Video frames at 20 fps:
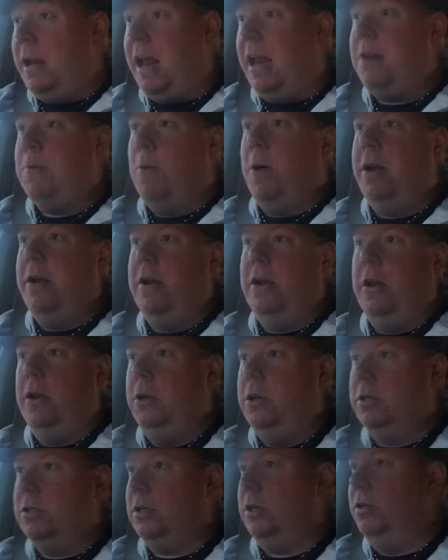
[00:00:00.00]
Anyone
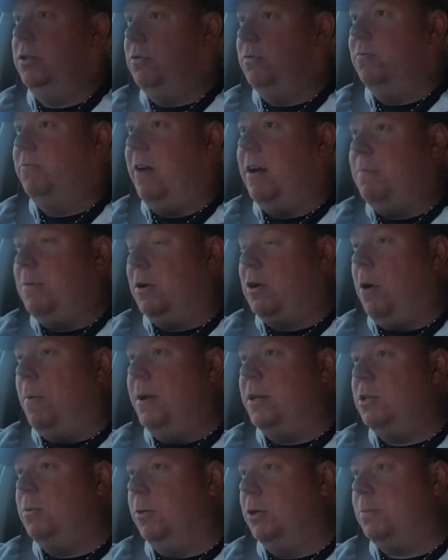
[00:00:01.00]
who's read my
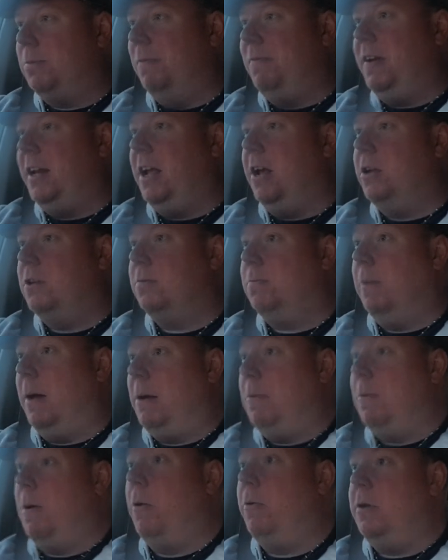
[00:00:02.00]
comments or watched my videos
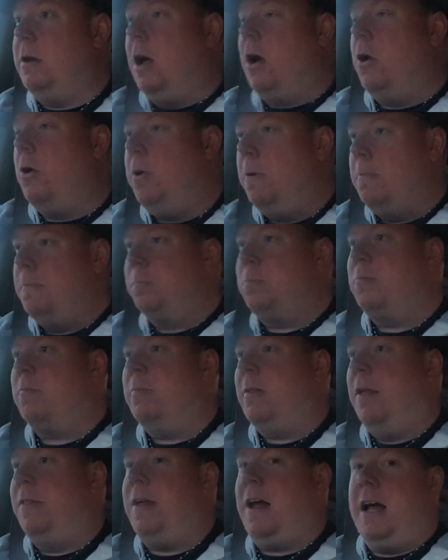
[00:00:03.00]
may well know
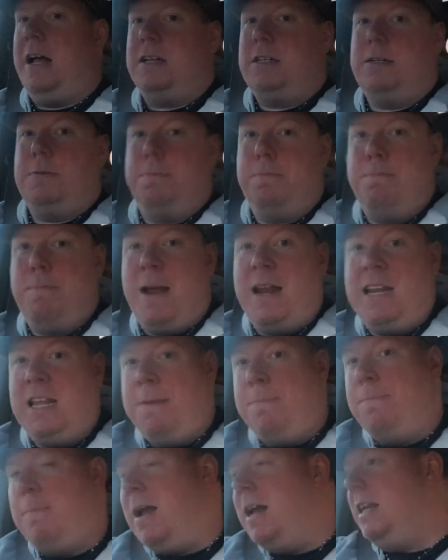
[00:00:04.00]
that many,
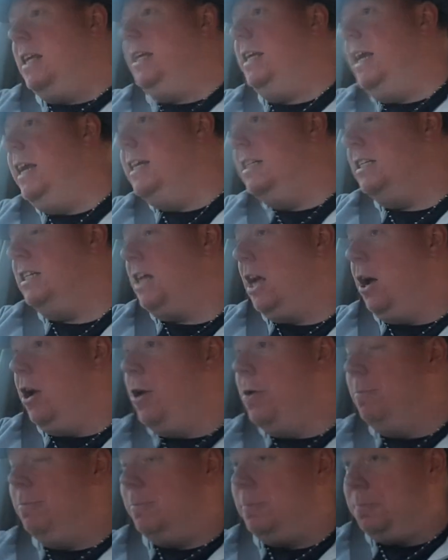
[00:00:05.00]
many years
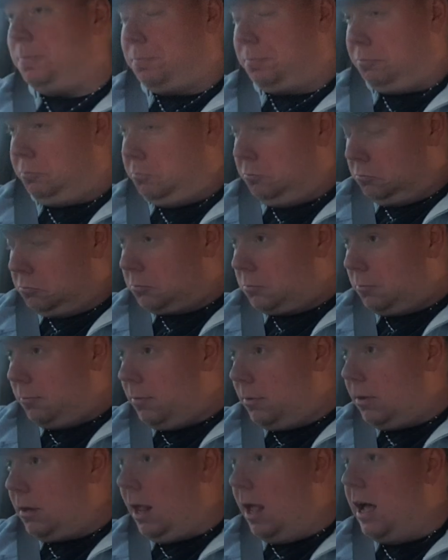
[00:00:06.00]
ago,
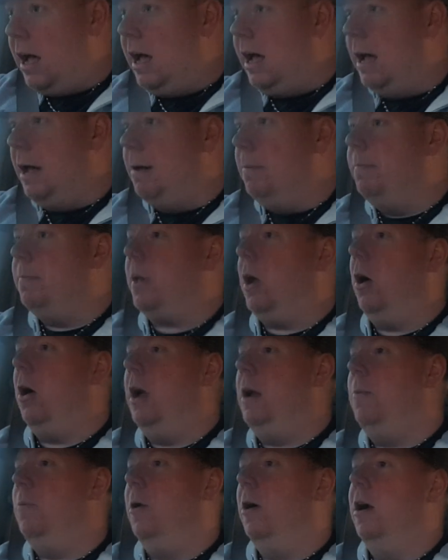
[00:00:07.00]

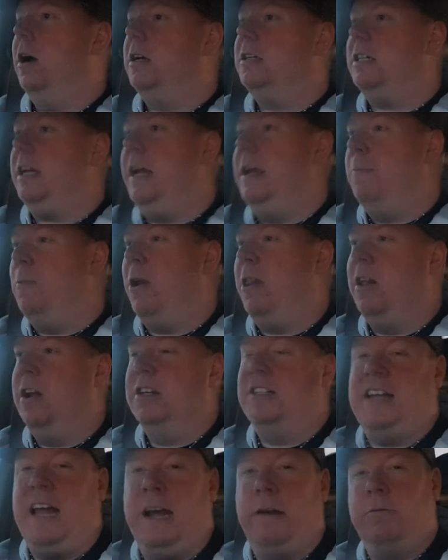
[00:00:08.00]
I worked in one of
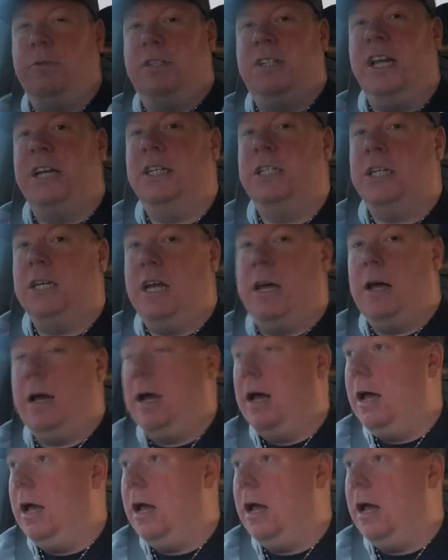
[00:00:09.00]
those town centre